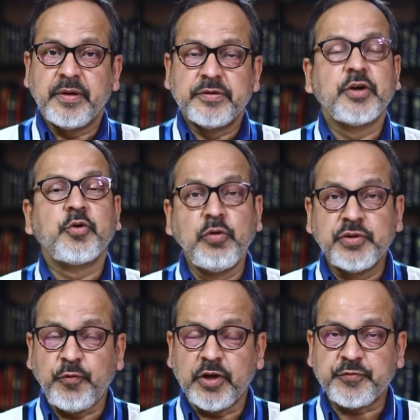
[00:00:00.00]
The
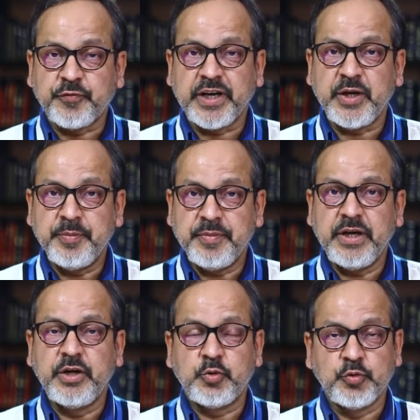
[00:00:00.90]
rules was framed
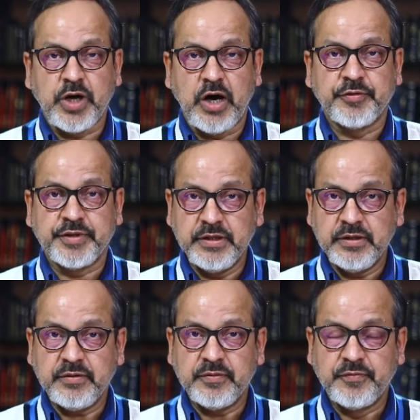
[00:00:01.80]
in
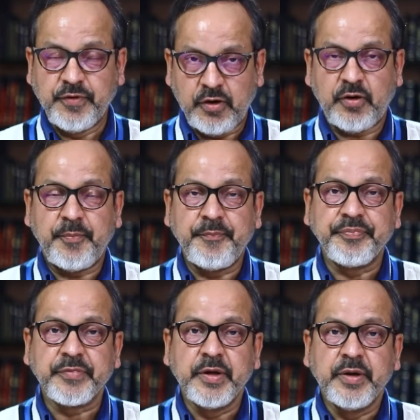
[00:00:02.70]
2004.
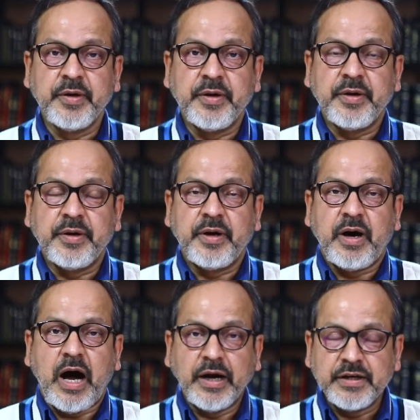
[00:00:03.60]

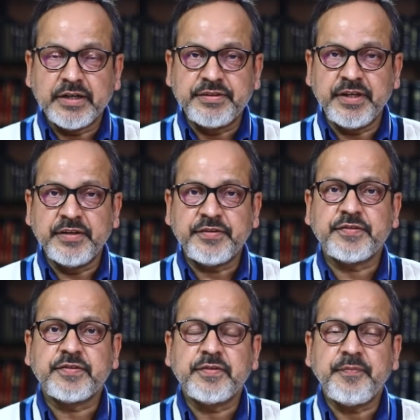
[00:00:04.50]
Under
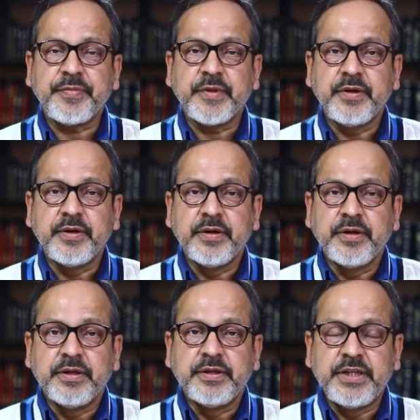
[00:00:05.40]
this,
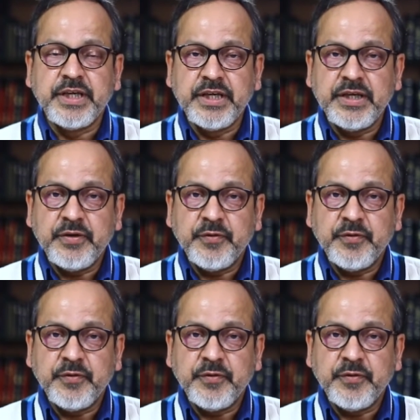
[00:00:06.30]
the